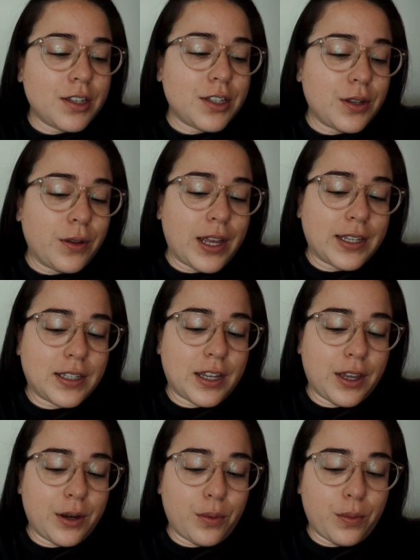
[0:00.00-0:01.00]
So last
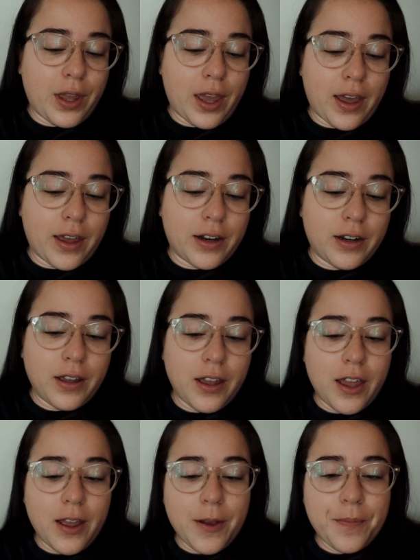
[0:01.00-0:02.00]
night we had
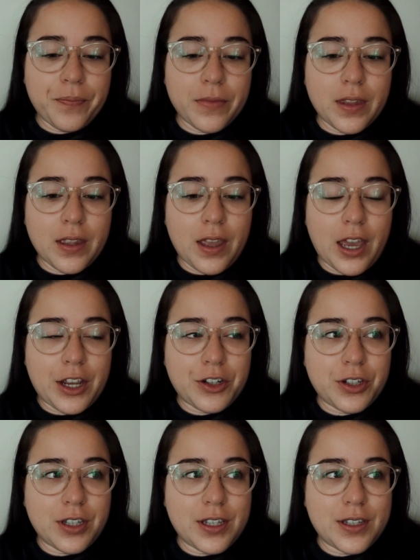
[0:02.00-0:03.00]

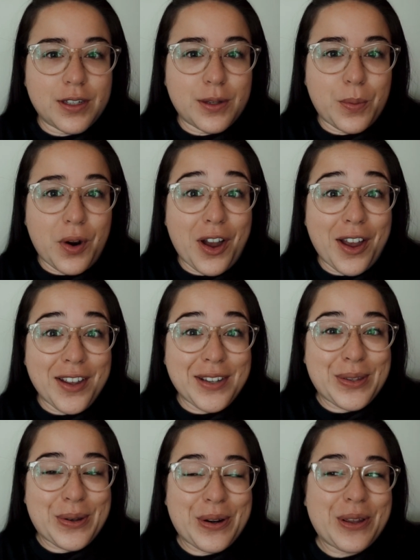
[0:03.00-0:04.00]
Ashley's
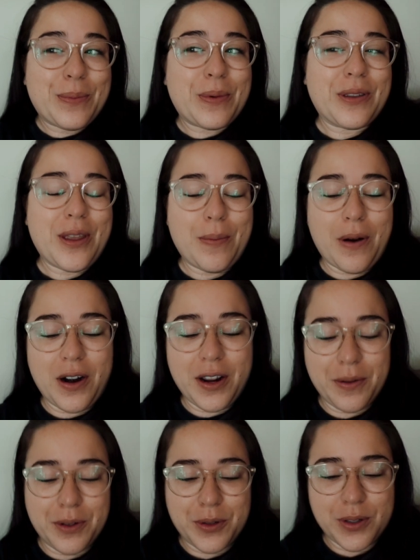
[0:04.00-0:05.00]
surprise 30th birthday
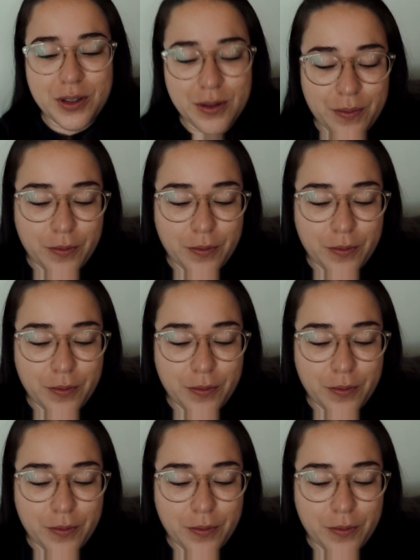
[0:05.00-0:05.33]
party, which was